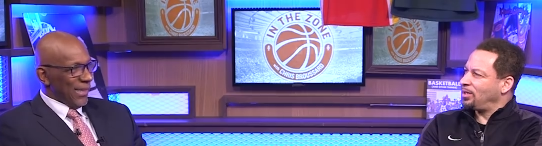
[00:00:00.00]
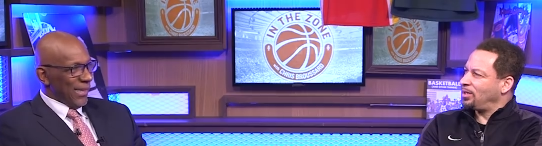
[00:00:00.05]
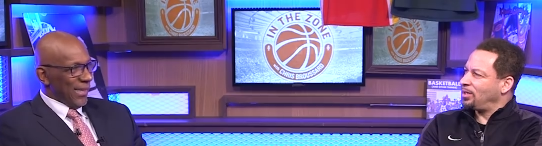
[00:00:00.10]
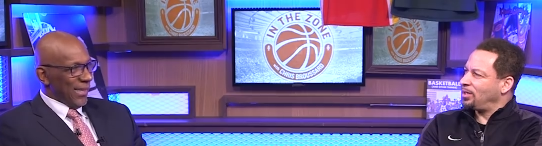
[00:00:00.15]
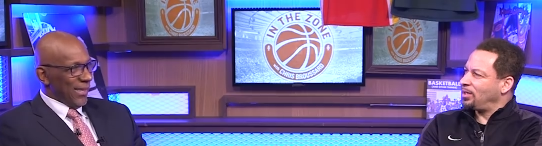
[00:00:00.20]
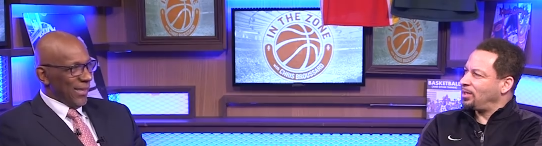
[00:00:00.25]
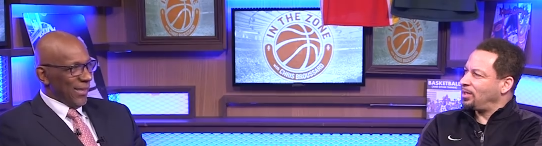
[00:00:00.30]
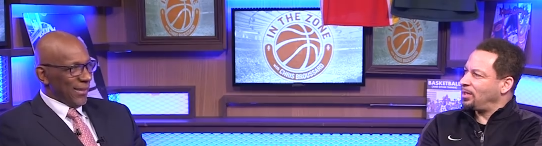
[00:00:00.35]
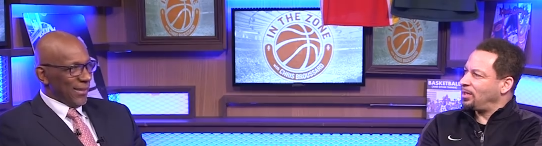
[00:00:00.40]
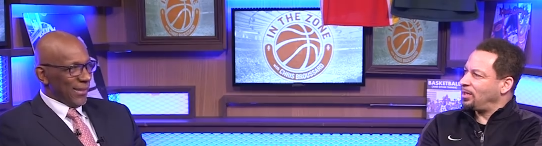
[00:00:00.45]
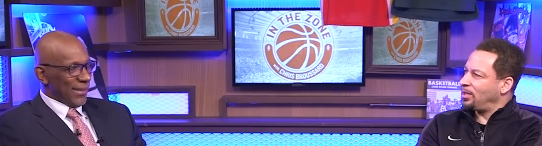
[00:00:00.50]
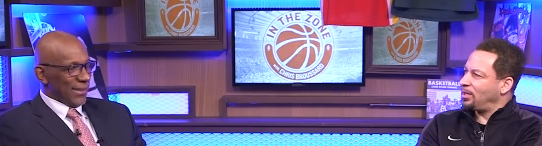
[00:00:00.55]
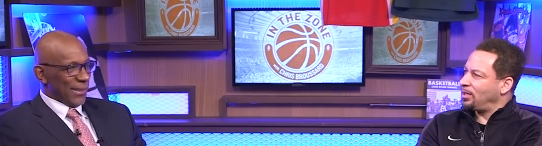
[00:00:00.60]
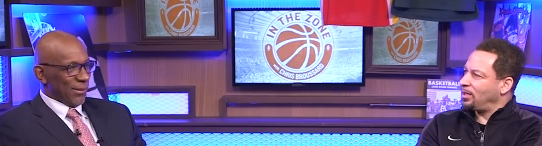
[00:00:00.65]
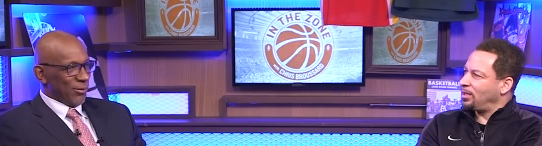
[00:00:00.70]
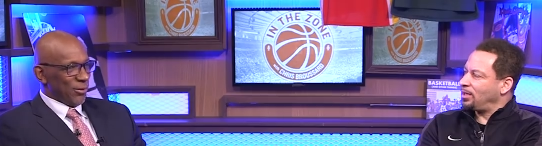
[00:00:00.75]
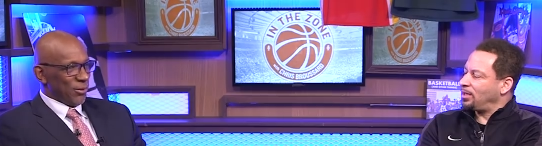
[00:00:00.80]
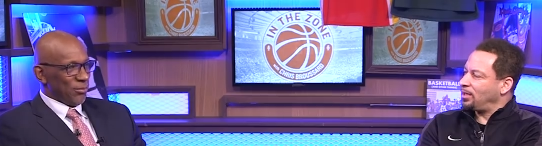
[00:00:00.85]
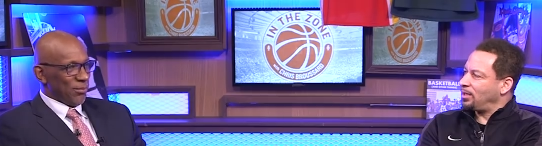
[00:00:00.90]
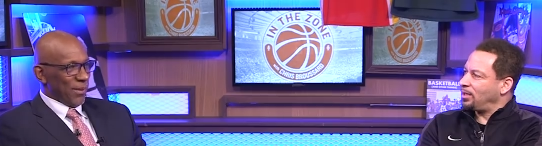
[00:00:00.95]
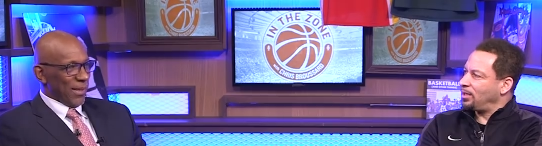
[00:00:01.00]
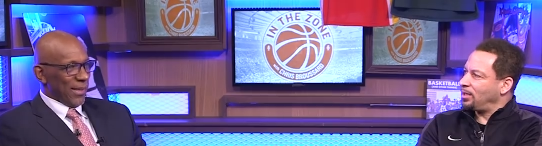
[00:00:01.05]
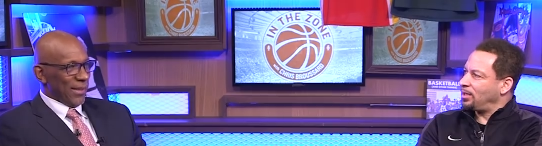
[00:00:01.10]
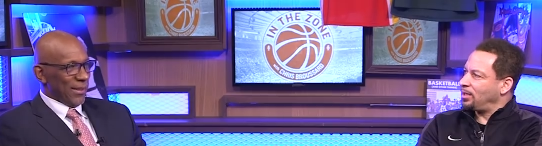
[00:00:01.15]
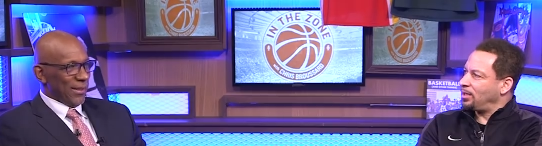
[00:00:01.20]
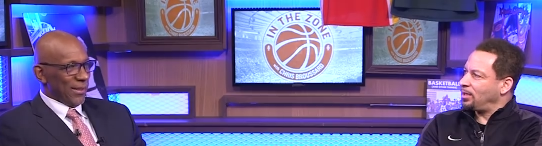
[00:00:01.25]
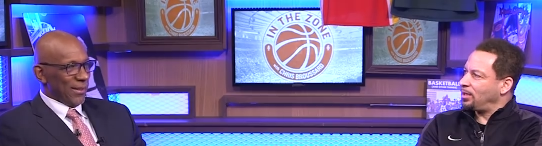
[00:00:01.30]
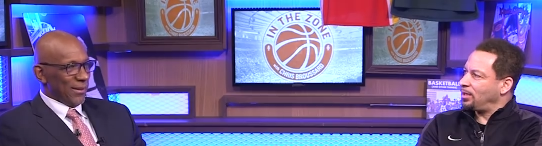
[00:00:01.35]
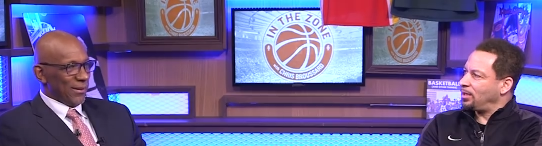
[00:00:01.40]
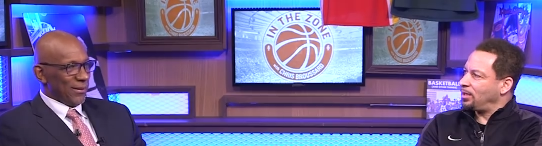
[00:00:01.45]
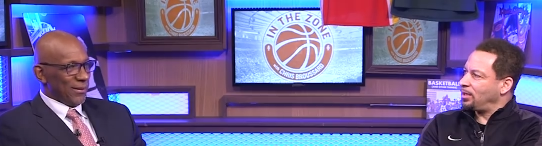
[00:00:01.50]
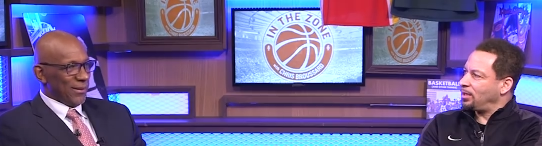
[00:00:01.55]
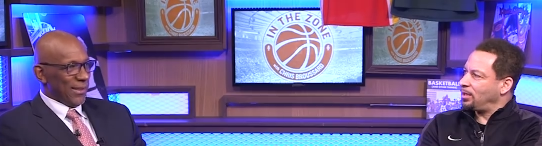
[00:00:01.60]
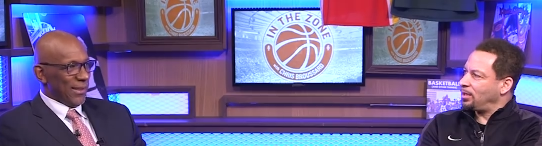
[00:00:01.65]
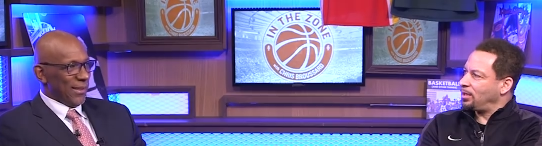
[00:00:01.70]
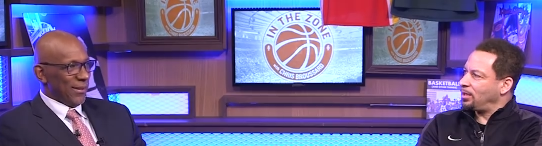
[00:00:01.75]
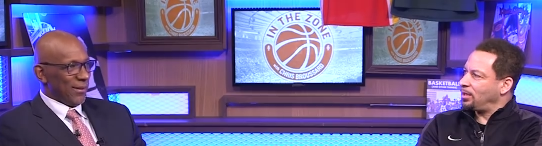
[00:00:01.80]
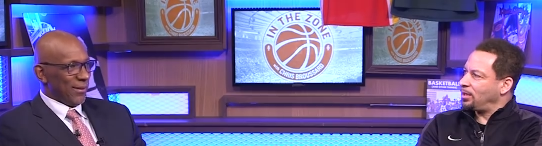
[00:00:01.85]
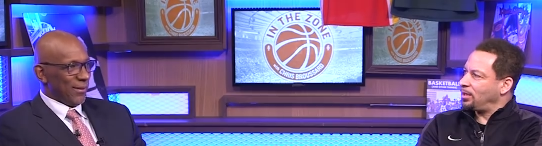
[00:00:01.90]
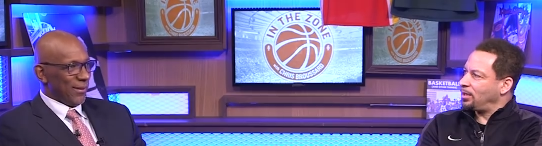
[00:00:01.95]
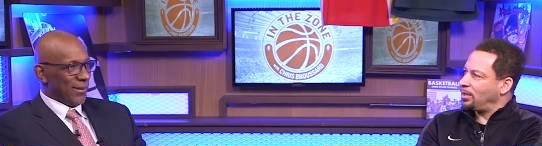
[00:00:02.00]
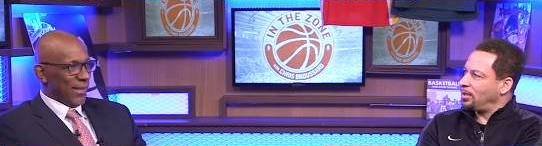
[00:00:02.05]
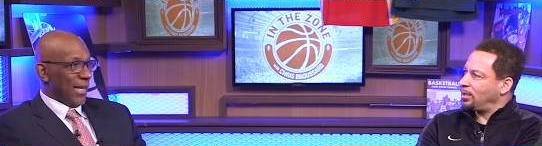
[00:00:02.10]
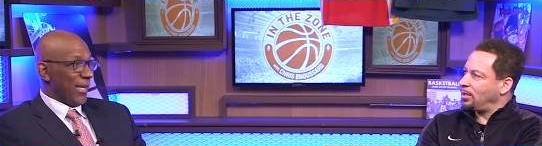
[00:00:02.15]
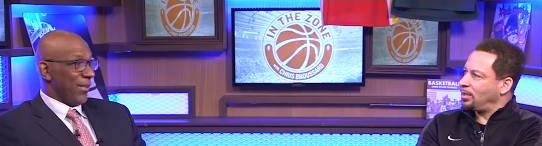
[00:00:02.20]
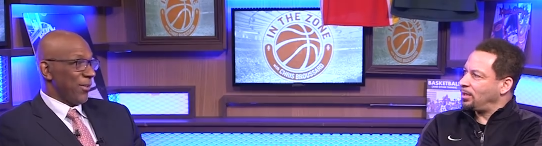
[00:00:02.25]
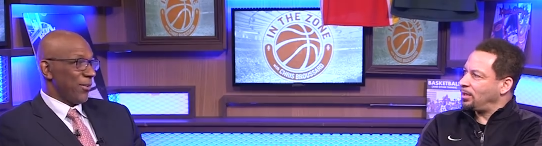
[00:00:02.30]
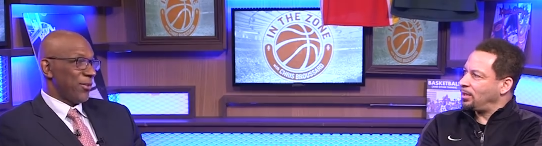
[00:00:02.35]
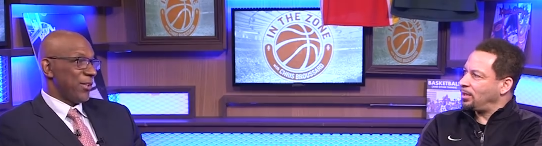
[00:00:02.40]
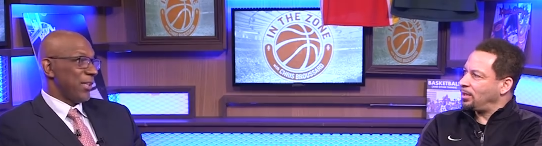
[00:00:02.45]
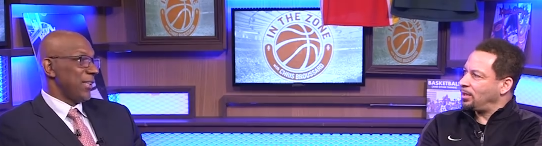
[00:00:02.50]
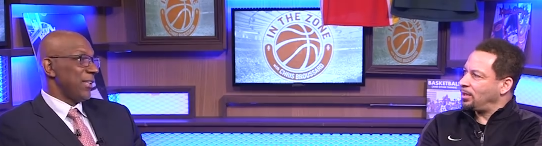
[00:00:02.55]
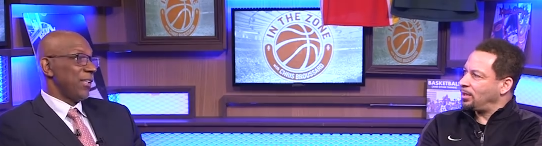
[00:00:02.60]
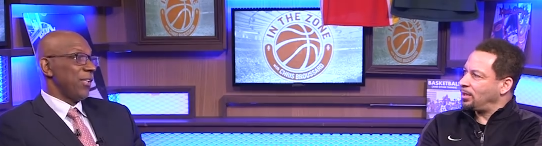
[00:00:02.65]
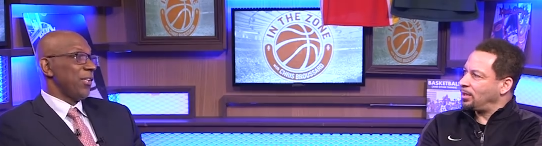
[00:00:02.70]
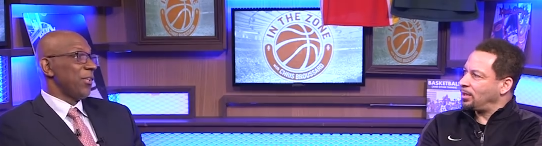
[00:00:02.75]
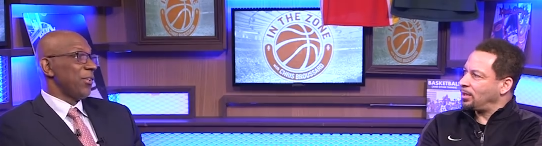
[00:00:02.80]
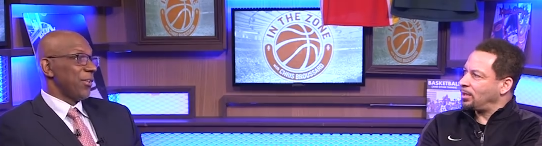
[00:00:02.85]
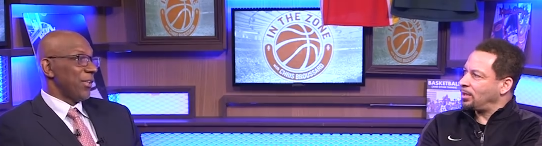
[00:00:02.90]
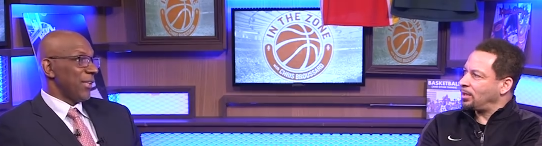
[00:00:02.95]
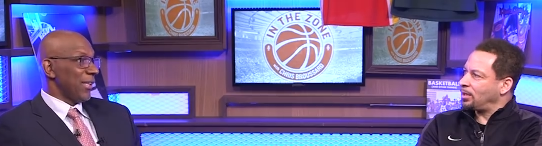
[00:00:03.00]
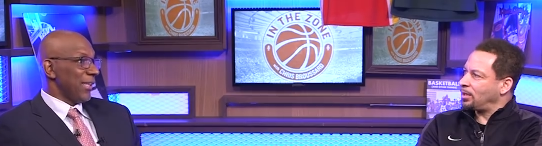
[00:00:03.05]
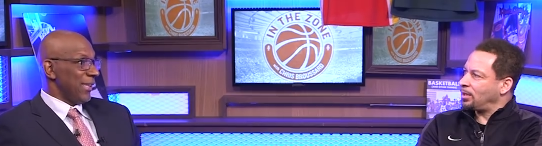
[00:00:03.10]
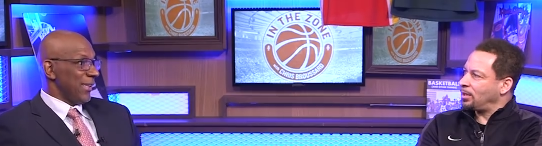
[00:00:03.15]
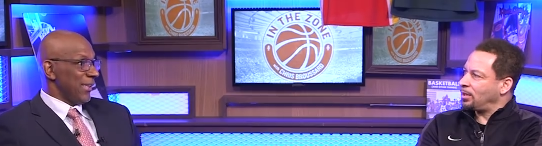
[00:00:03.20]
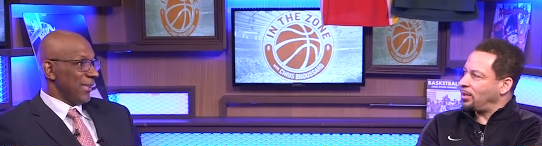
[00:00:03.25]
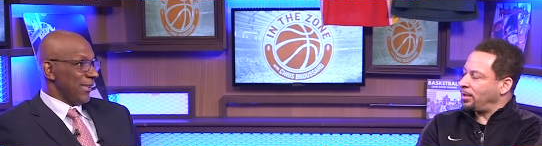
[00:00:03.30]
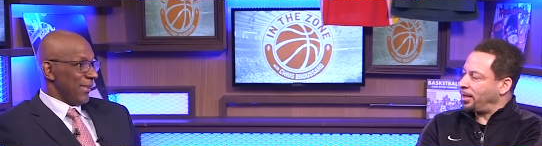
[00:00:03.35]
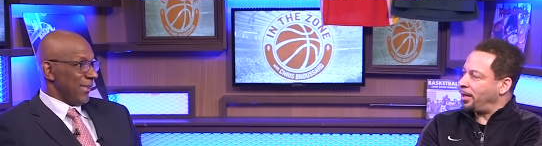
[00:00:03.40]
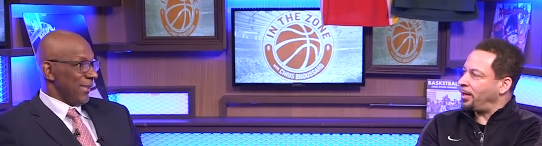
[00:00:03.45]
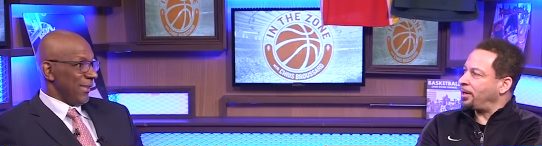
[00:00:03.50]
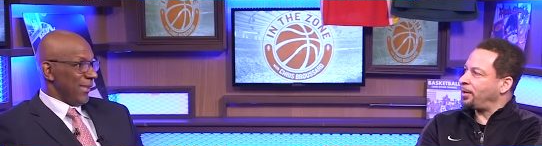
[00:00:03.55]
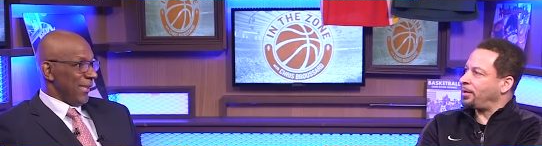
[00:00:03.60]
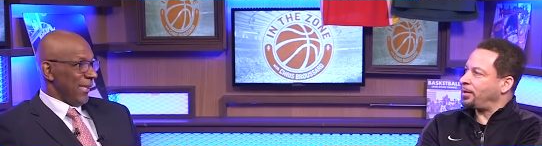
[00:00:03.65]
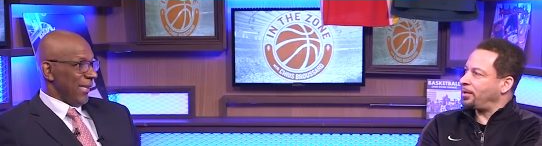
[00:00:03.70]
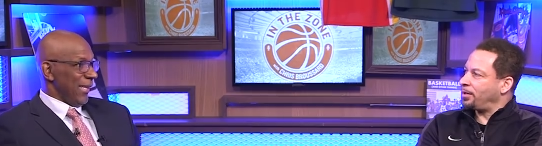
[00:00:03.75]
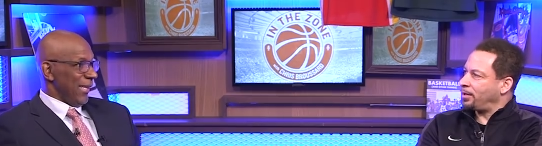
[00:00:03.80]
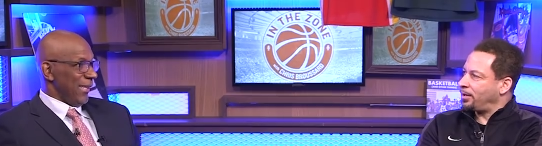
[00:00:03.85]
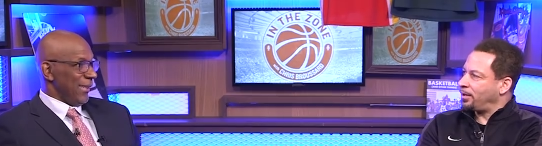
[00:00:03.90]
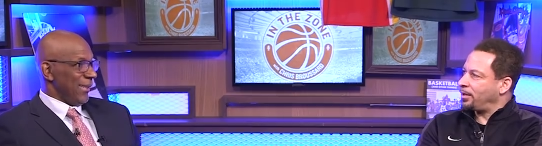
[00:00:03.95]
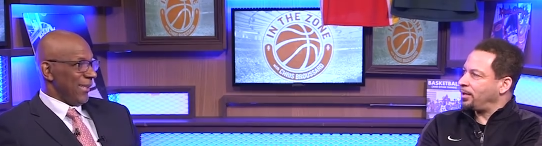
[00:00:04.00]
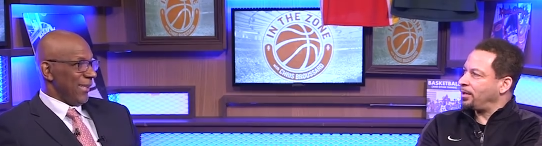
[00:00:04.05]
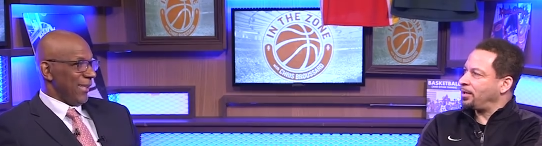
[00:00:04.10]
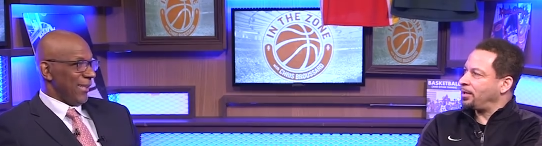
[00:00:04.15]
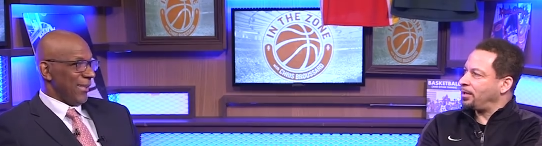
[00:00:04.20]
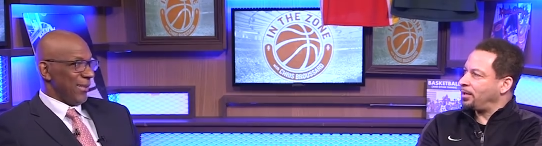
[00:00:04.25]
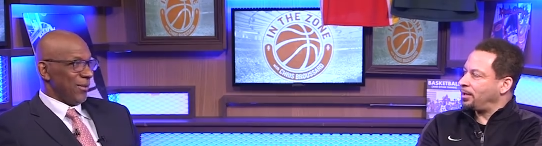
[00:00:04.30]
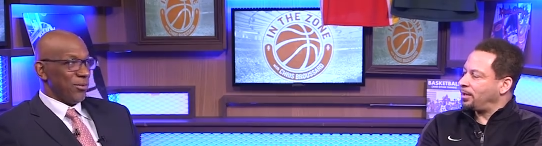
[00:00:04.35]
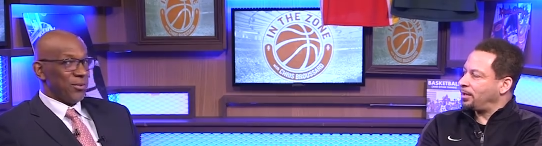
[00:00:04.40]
Speaker 1: Uh, I think that was my uh, tenth, ninth or tenth year in the league. Yeah. And uh, it